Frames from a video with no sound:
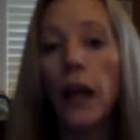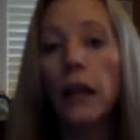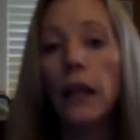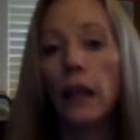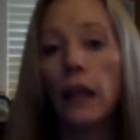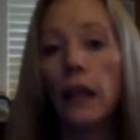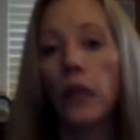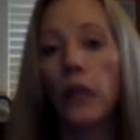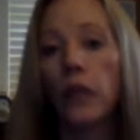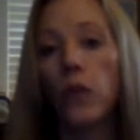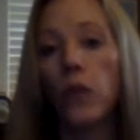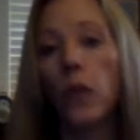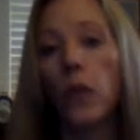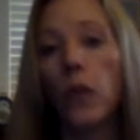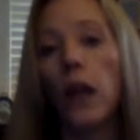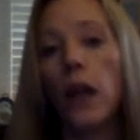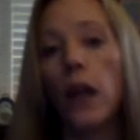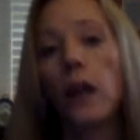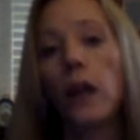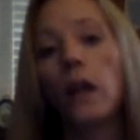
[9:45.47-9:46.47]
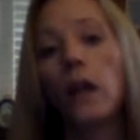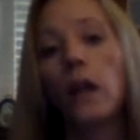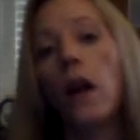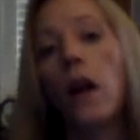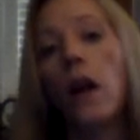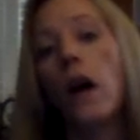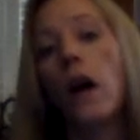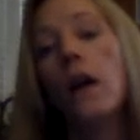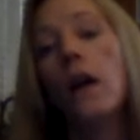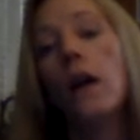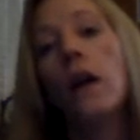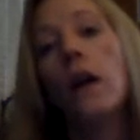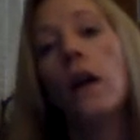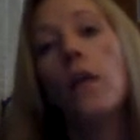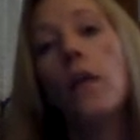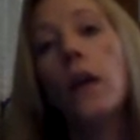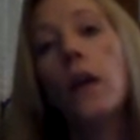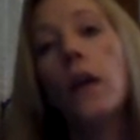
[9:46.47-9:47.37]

lightly for breaking the law